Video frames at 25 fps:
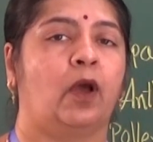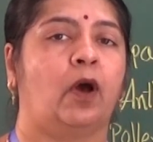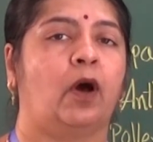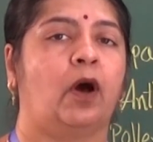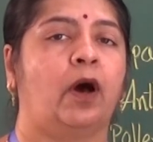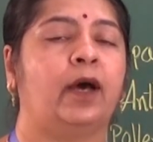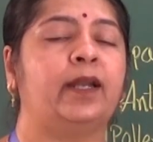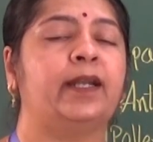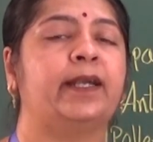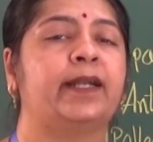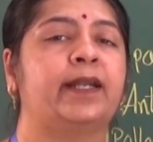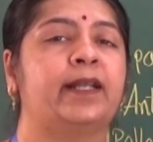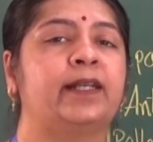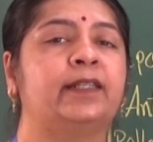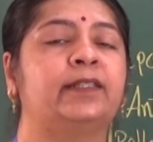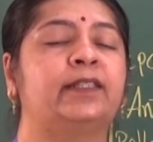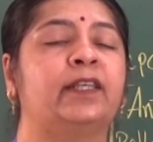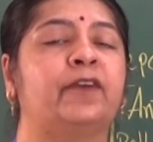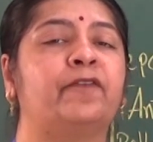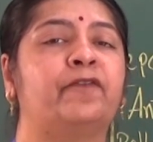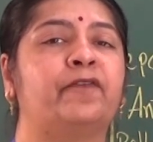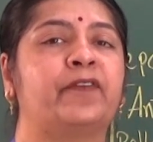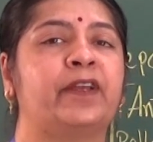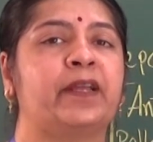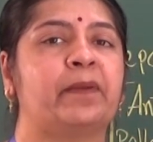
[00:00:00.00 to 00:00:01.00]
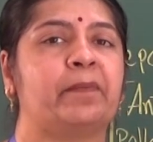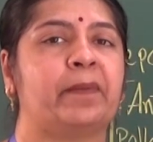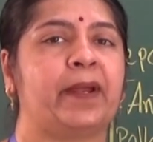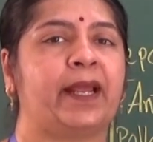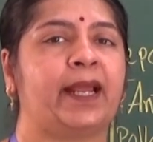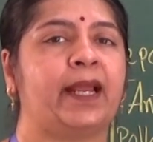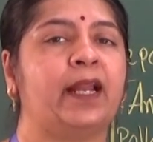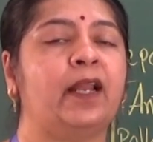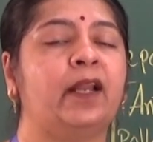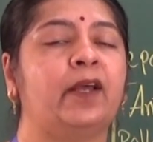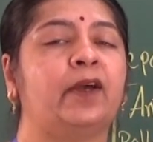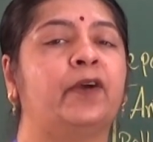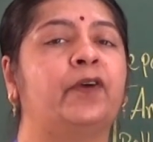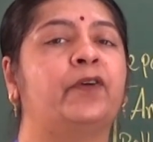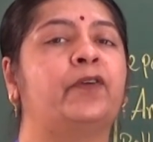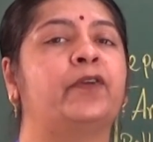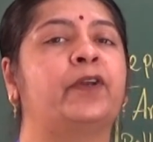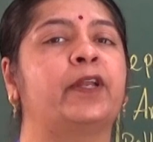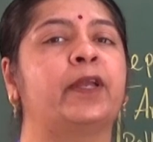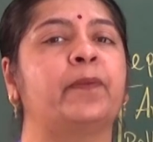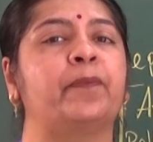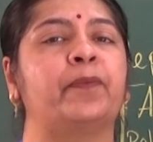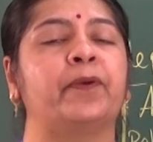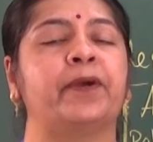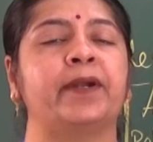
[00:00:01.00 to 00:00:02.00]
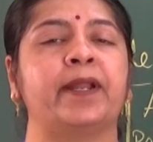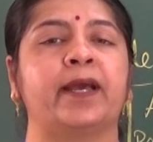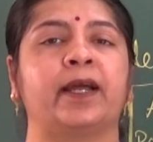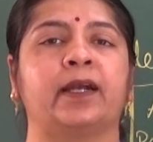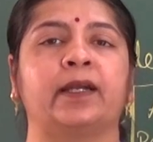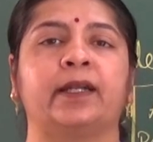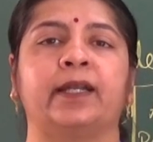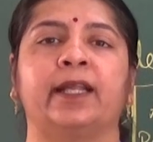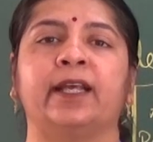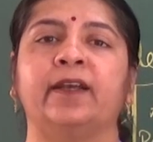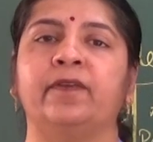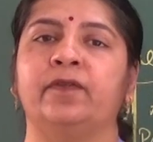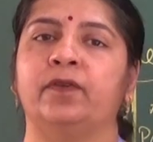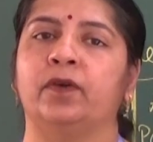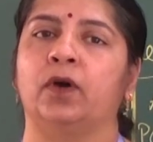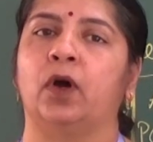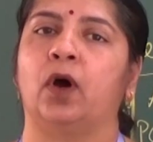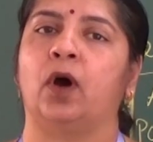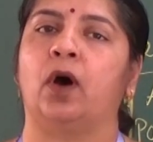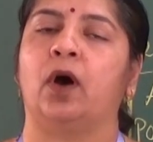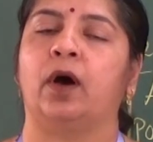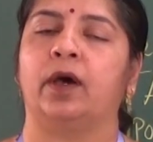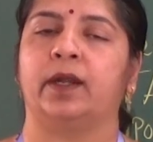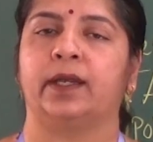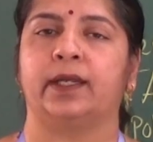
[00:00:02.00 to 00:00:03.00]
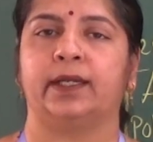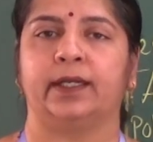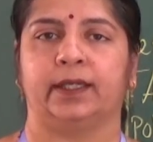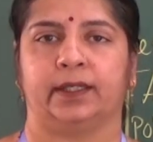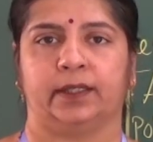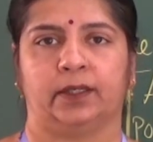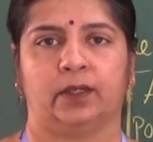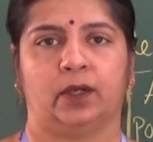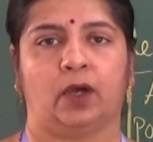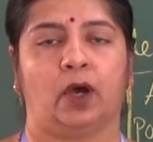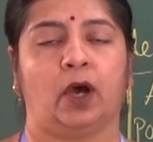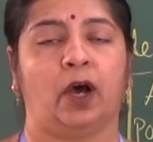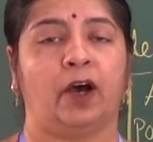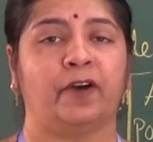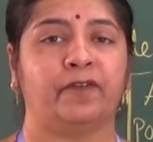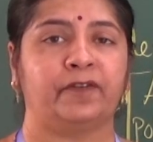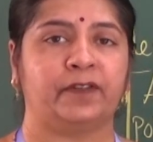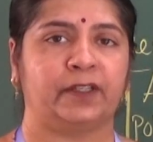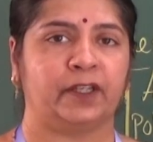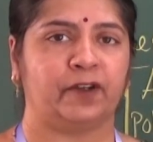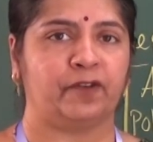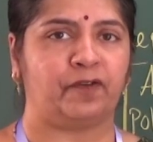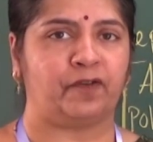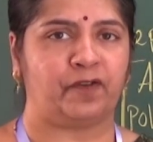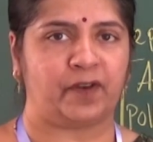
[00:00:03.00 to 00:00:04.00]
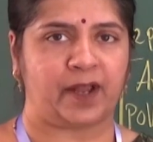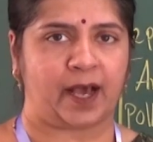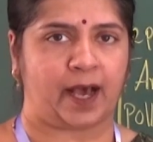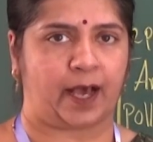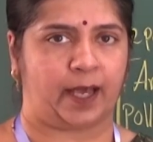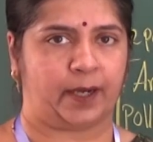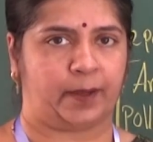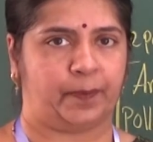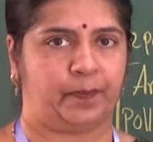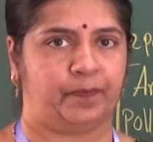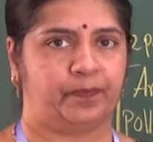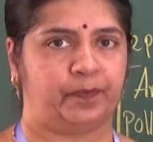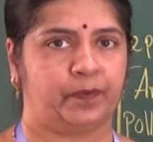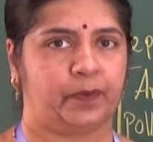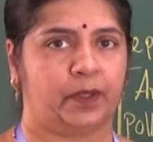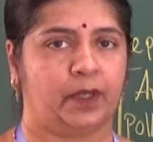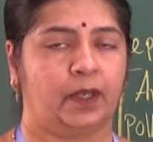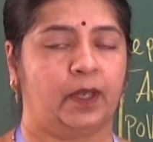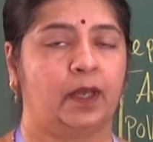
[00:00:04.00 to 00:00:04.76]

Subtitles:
or it is the female reproductive organ of the flower.